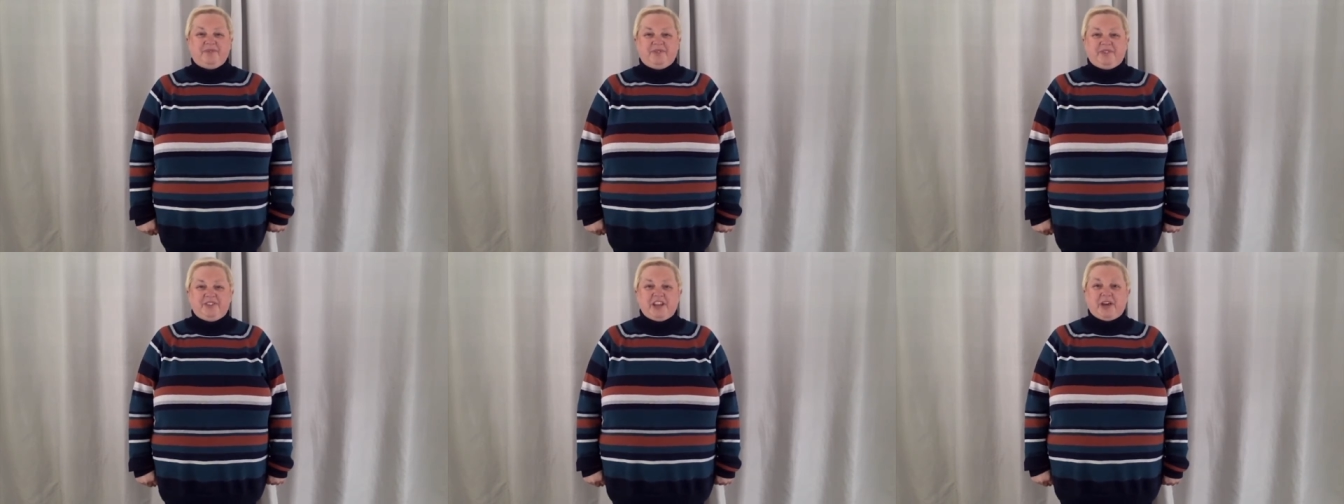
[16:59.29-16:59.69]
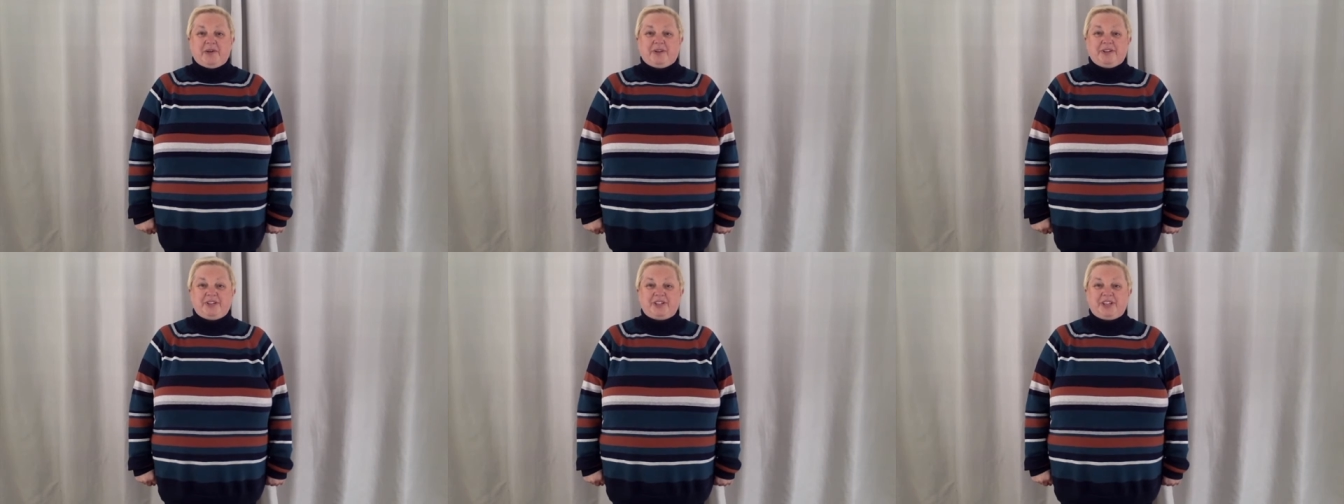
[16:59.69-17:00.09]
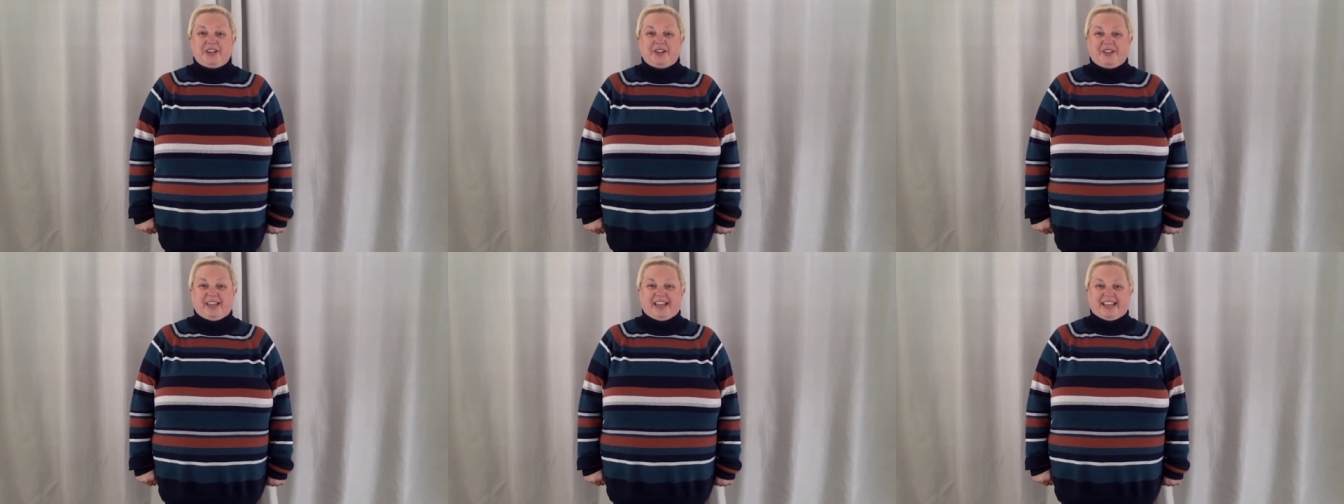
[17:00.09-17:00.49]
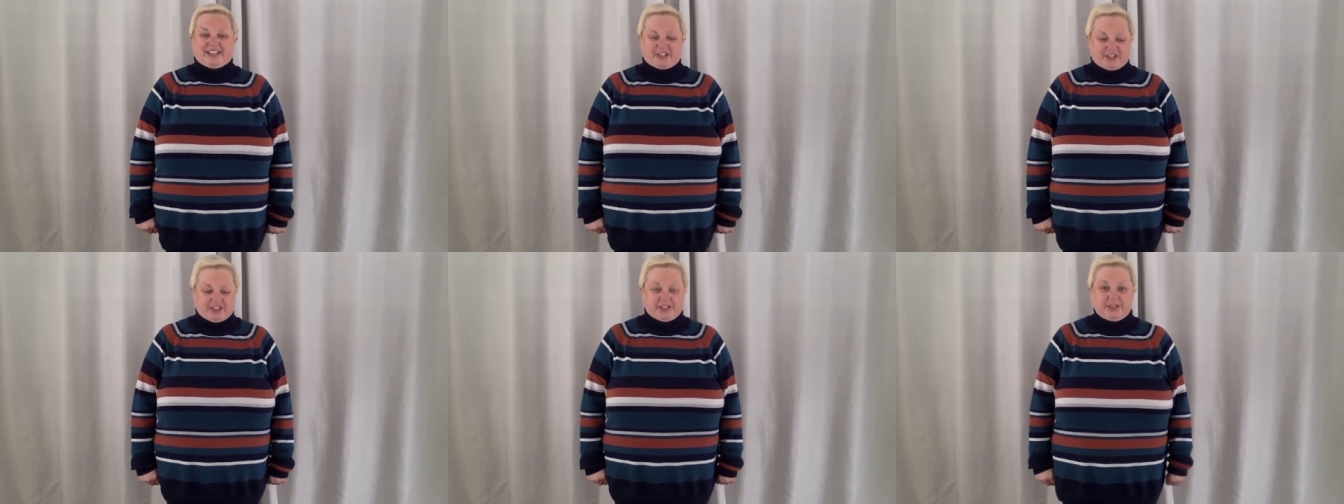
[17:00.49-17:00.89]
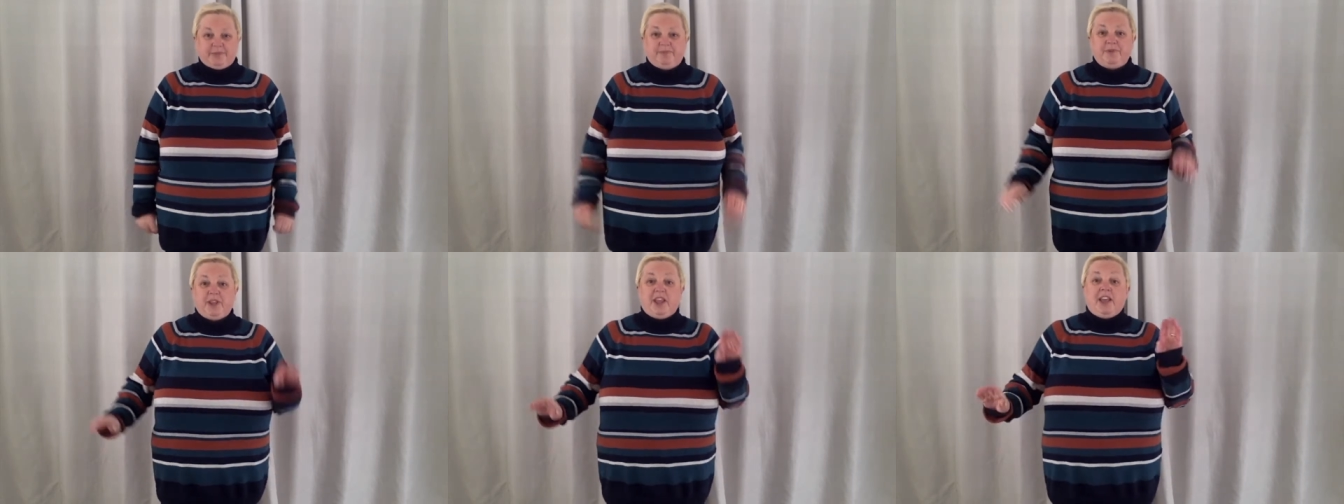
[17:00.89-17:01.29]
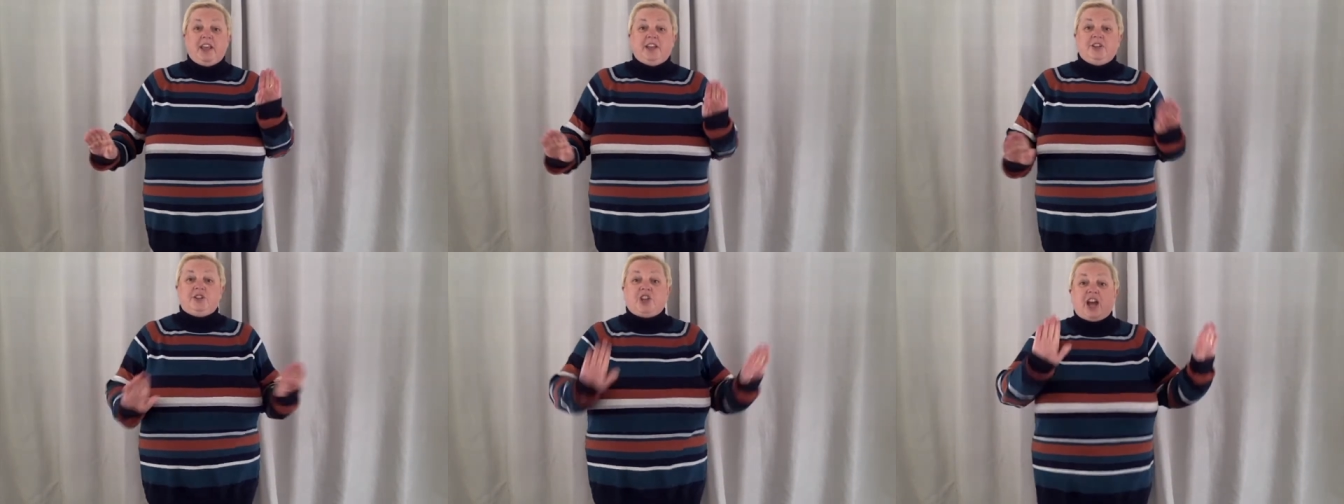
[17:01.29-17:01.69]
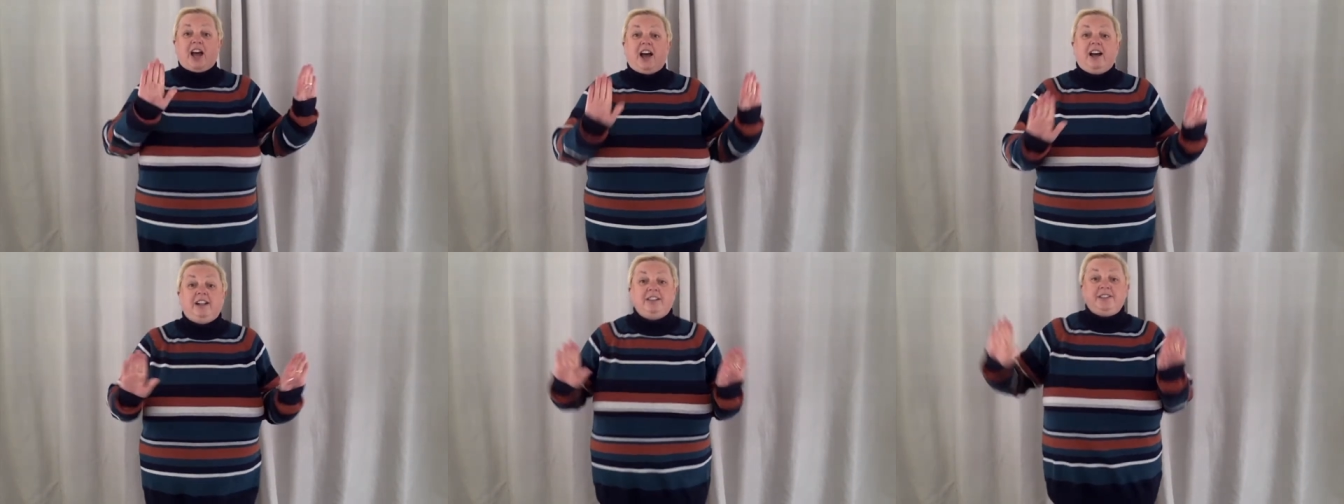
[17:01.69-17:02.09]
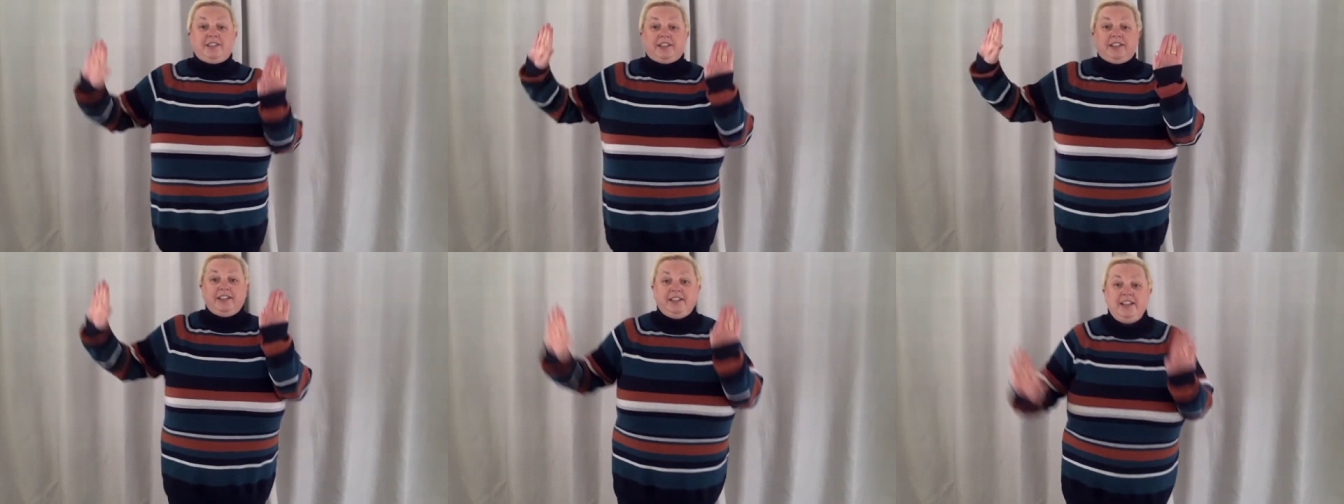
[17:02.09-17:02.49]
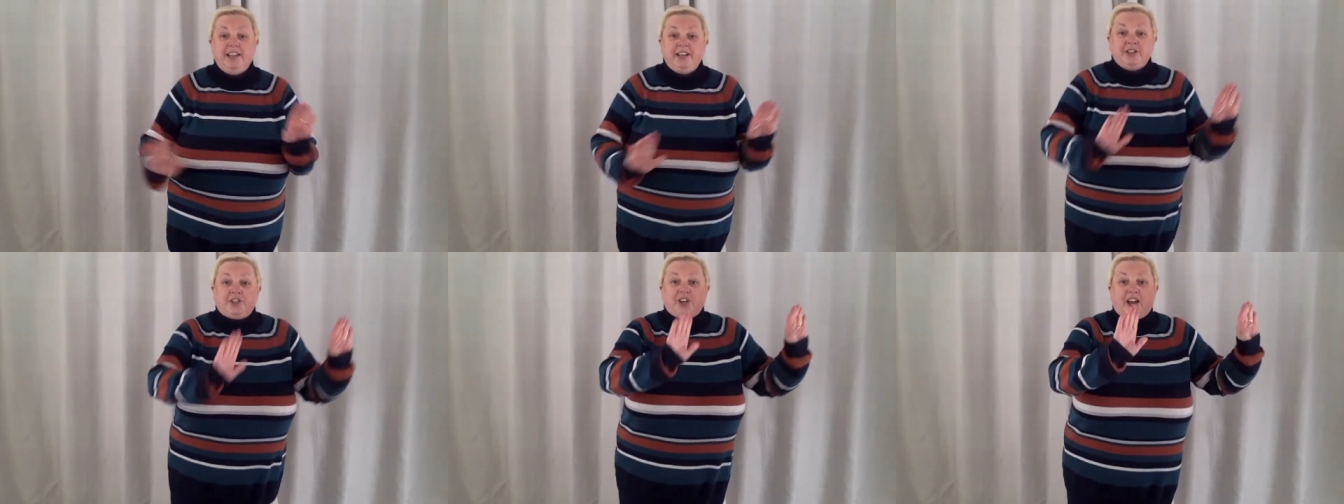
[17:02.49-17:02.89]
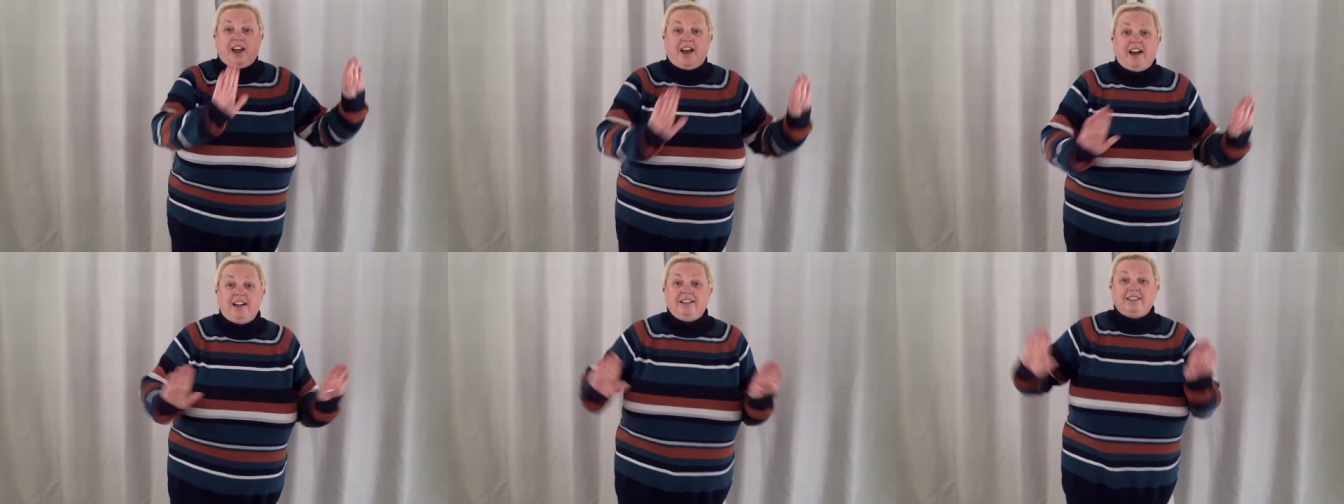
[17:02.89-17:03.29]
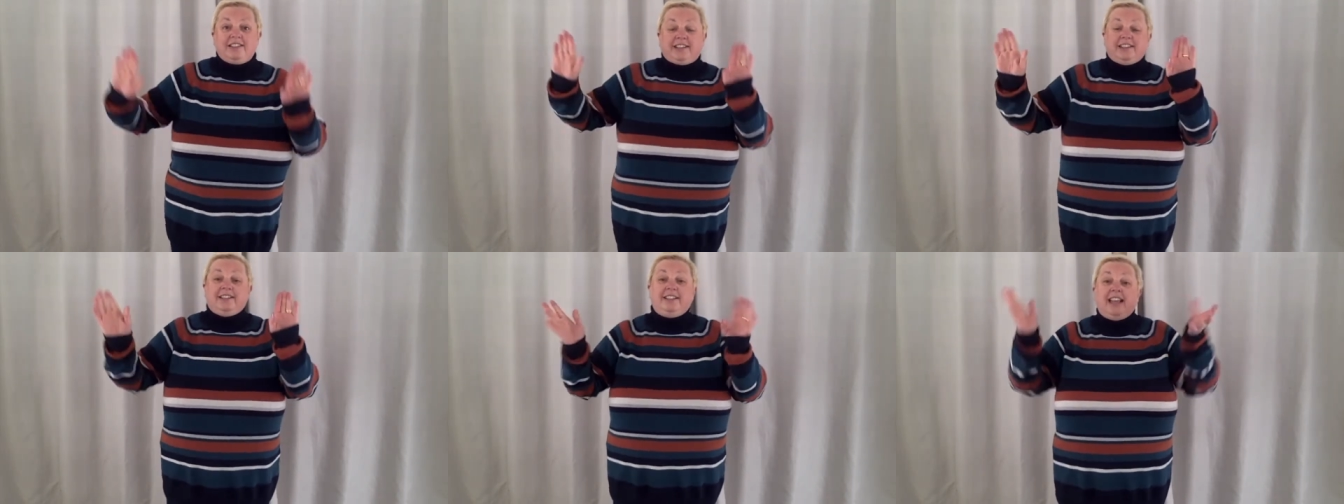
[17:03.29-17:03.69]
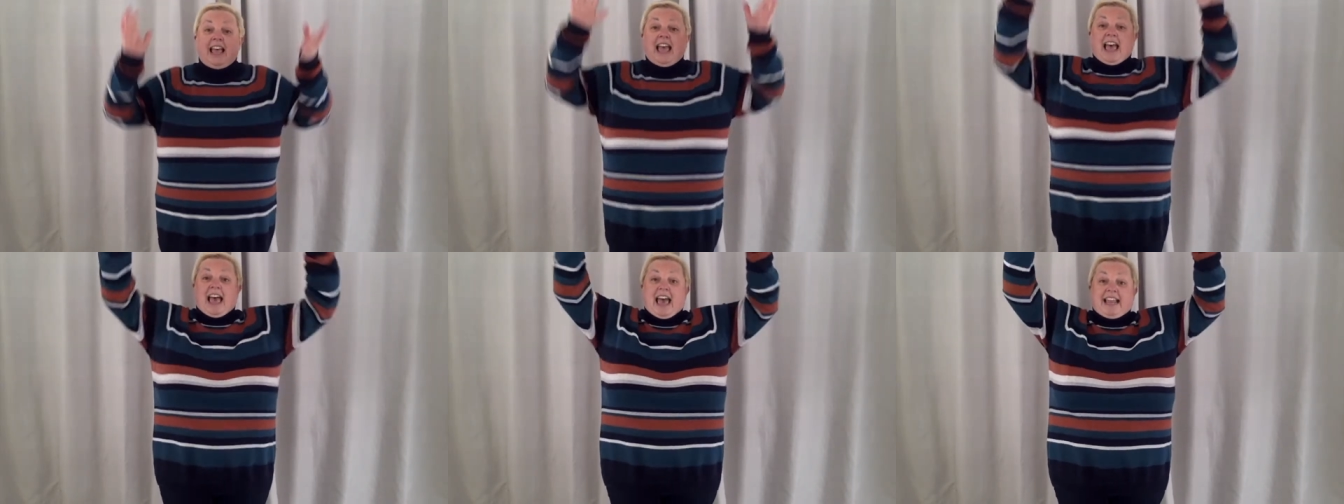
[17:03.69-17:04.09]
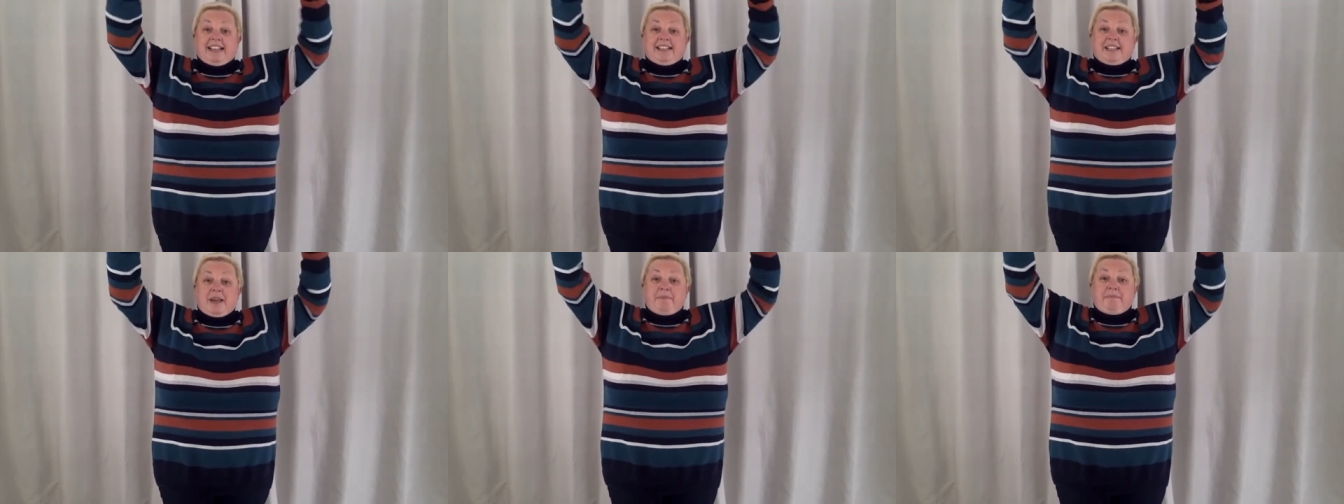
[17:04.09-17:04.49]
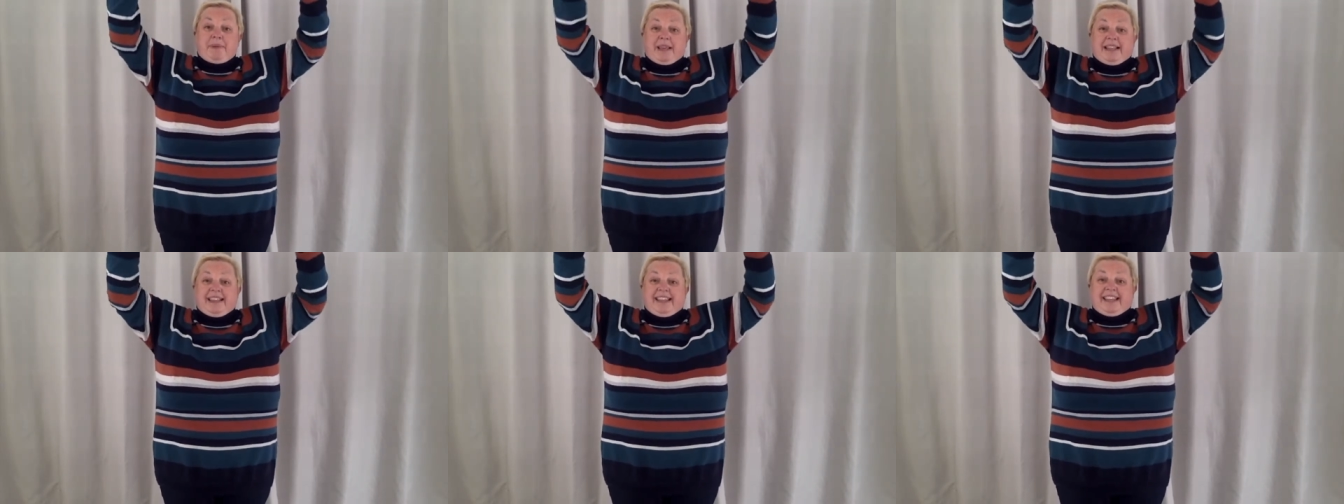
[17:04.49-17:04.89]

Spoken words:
Now I'll show you the actions. Charleston, Charleston, hands up in the